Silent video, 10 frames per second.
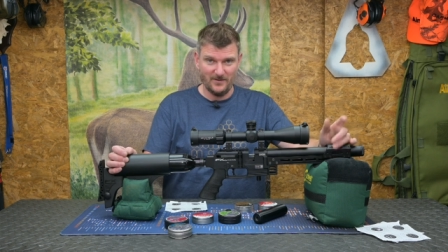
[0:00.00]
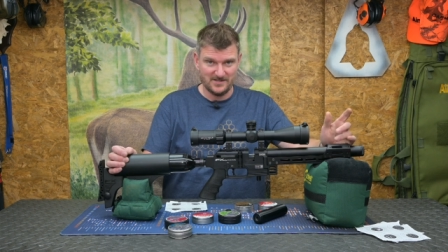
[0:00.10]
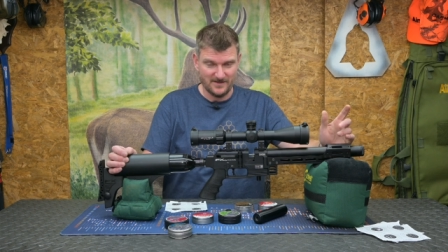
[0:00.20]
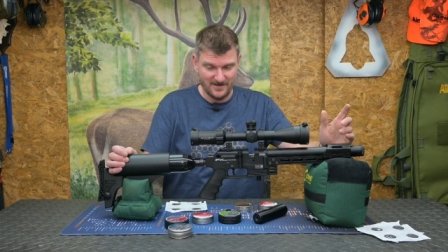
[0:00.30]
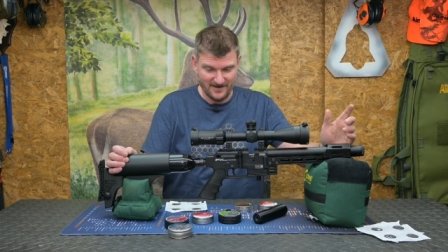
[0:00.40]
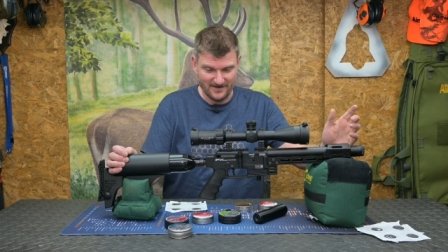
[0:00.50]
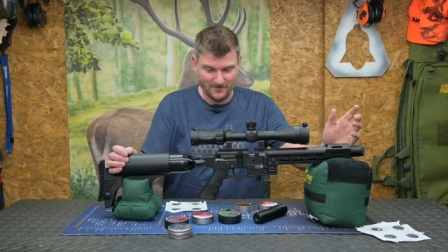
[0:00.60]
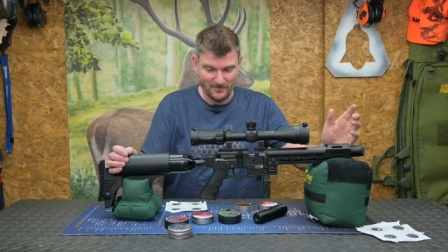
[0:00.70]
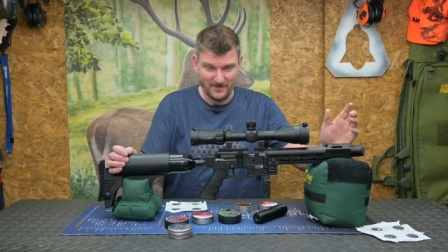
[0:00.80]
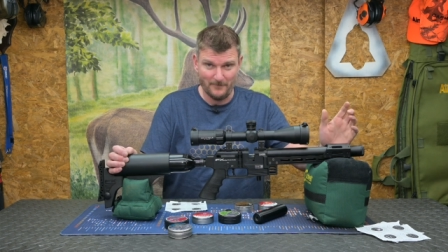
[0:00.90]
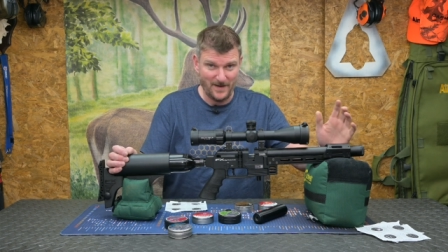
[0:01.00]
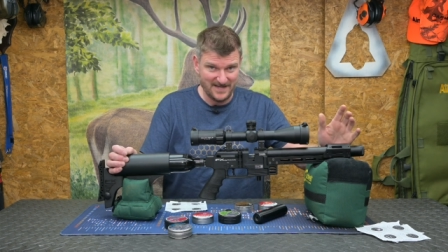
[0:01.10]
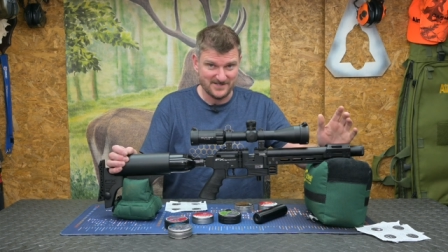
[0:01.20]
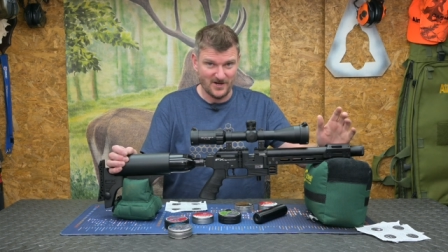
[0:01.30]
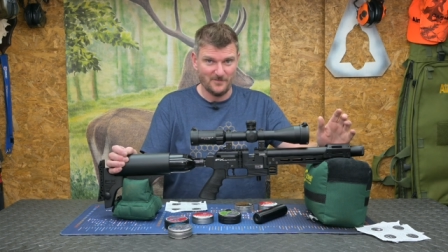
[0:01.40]
which I think are probably the
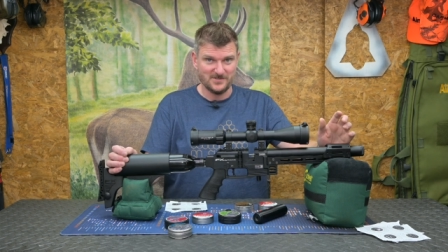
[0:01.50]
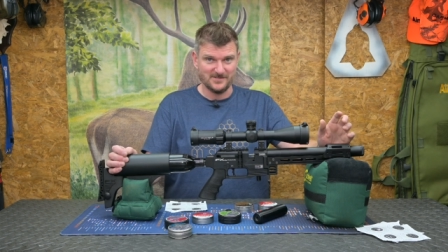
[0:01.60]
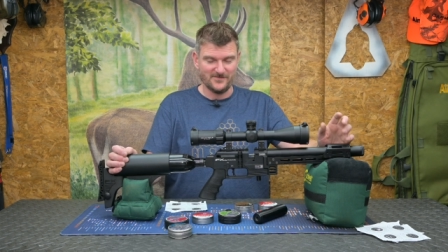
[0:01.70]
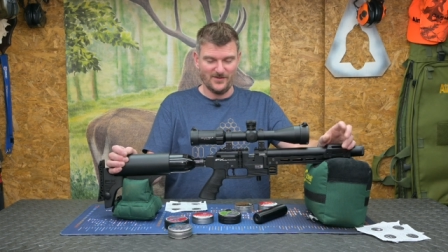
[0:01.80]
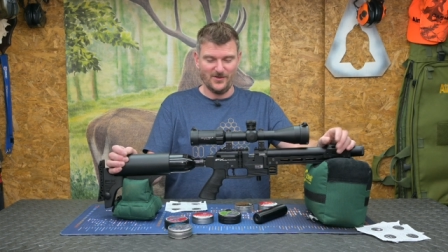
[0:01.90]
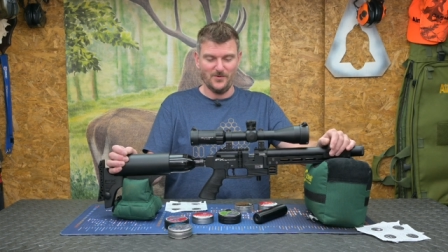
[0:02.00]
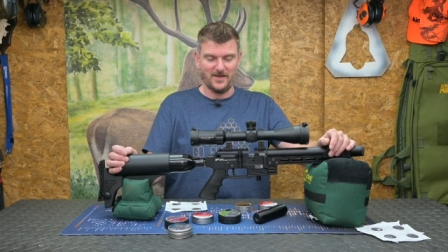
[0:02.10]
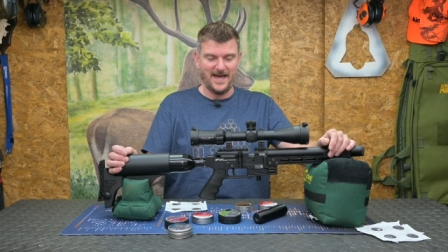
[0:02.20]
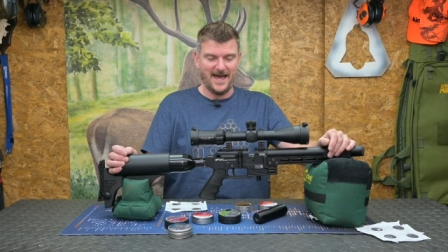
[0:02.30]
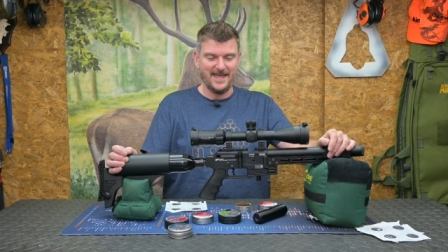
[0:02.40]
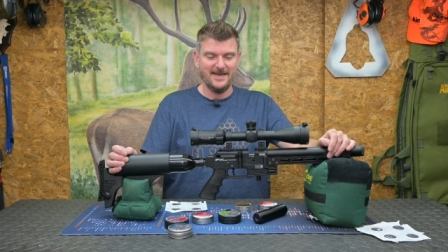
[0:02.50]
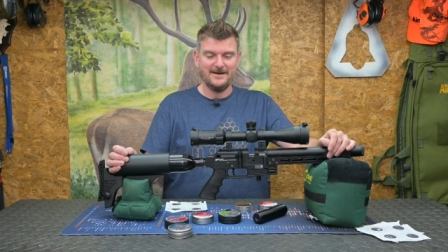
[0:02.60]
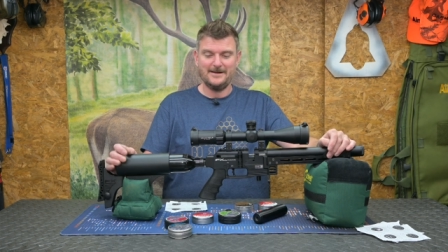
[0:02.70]
best options for the UK,